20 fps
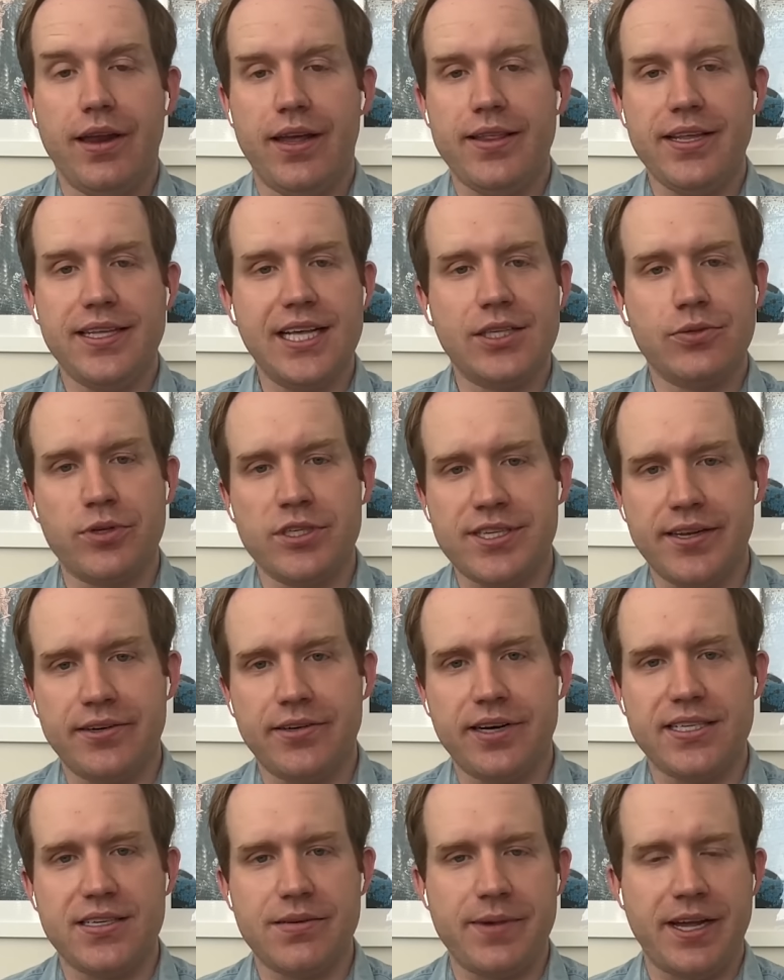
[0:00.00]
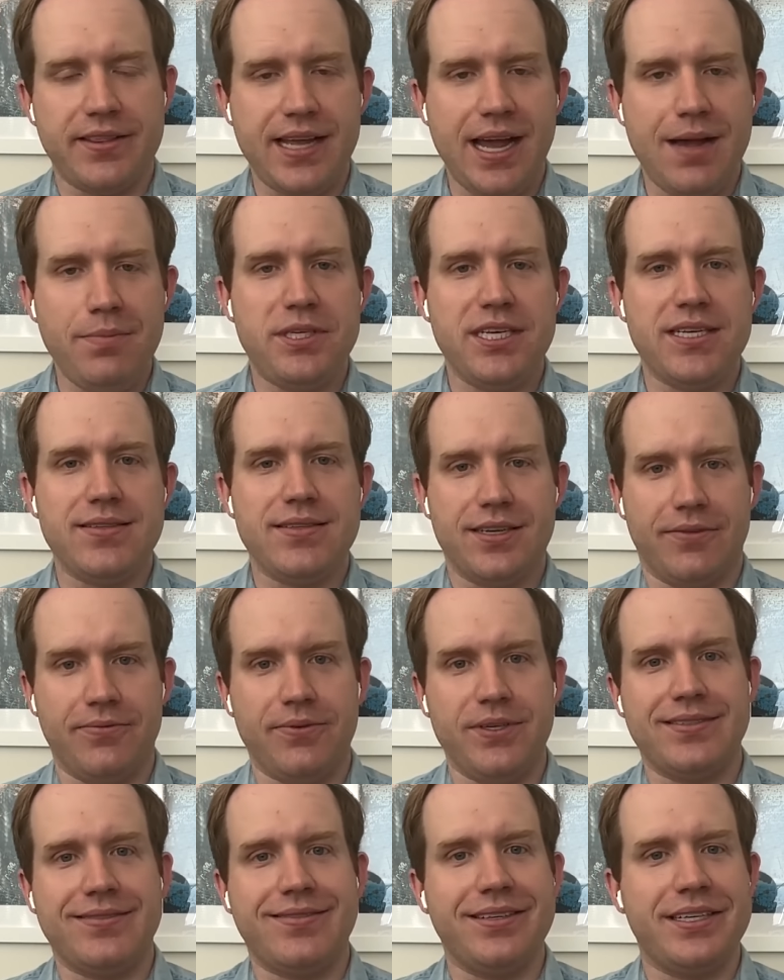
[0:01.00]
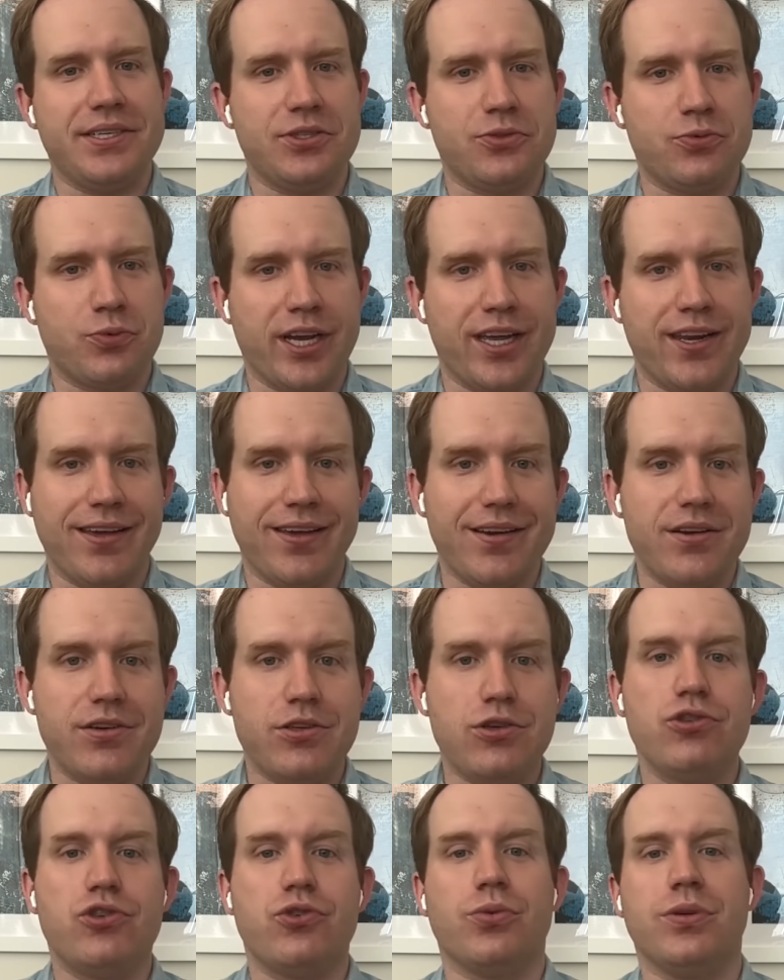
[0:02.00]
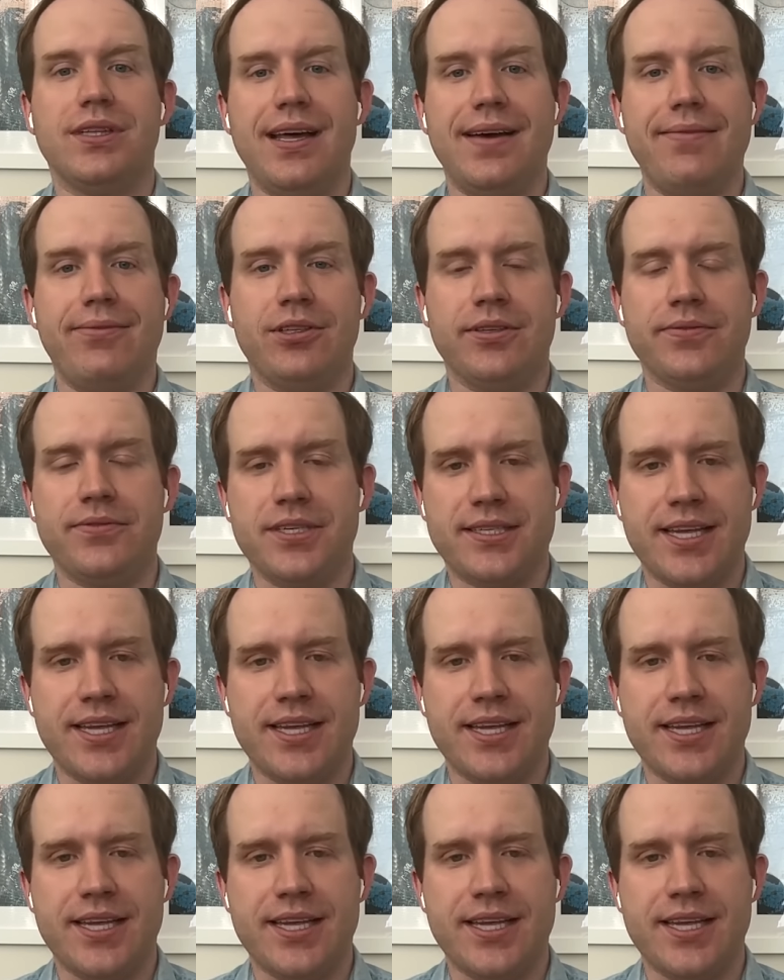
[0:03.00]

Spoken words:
I think that's what's interesting about the Epstein stuff is we're getting an unusual level of